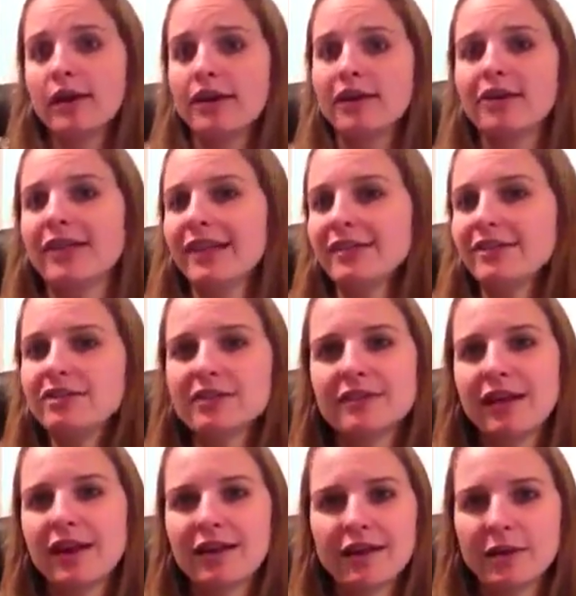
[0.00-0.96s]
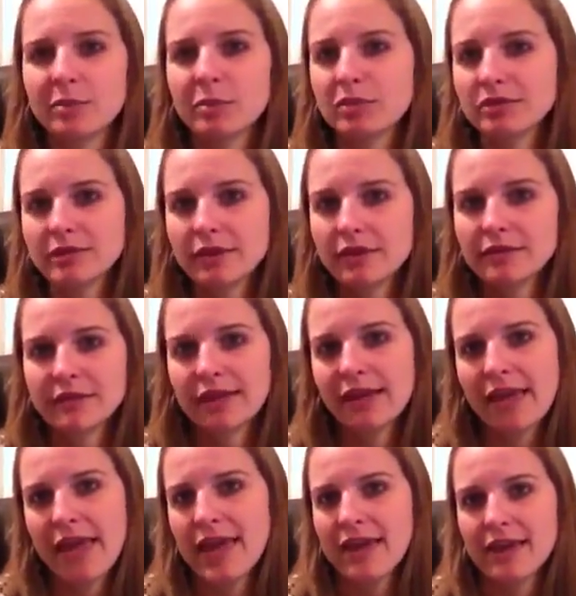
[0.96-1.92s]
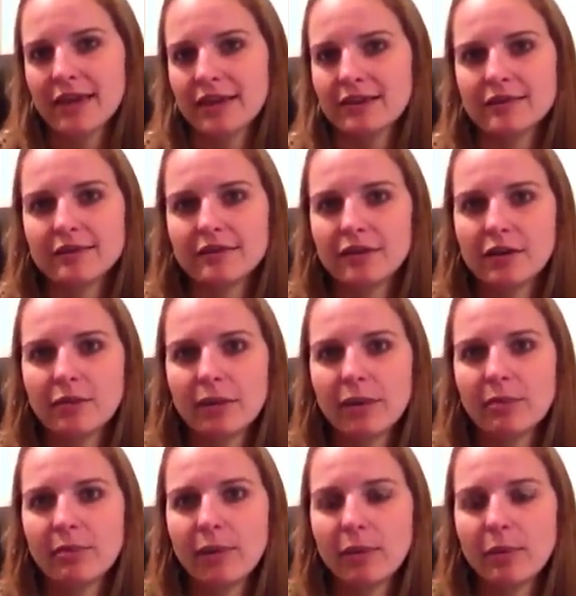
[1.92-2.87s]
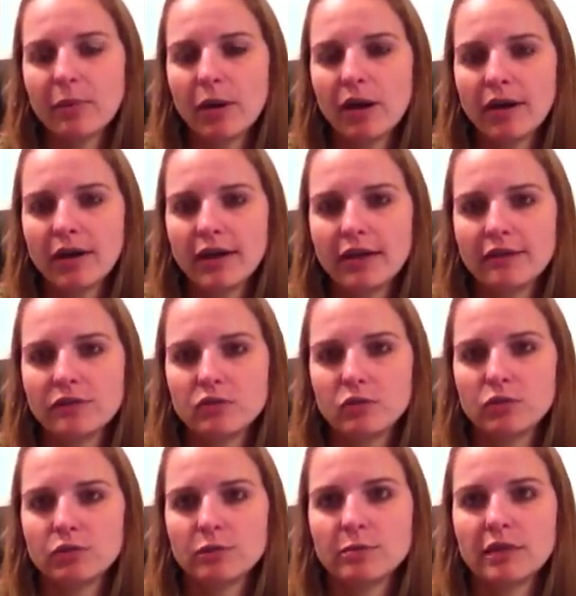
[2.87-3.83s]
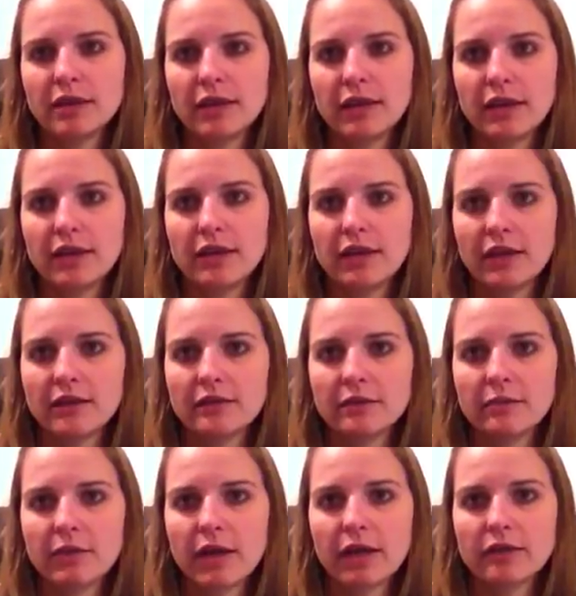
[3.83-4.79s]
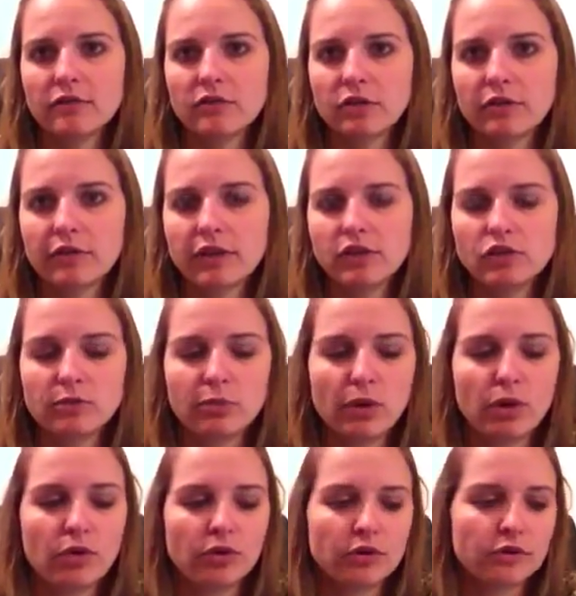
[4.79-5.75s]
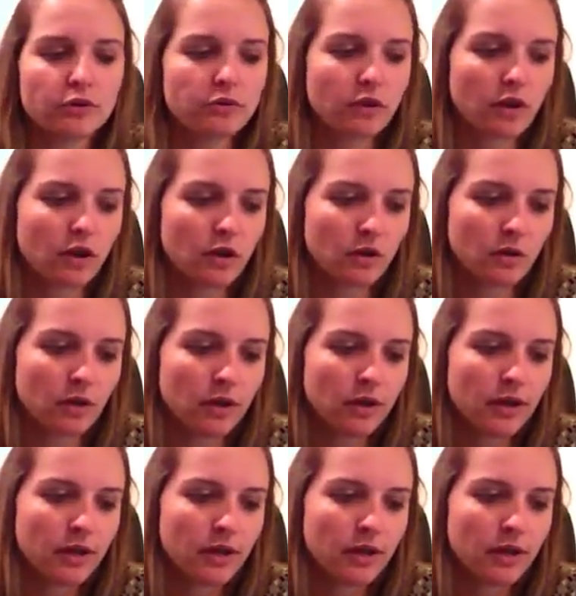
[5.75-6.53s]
You know, that's just not going to persist. It can't. You know, my body is ultimately in like some kind of starvation mode. And so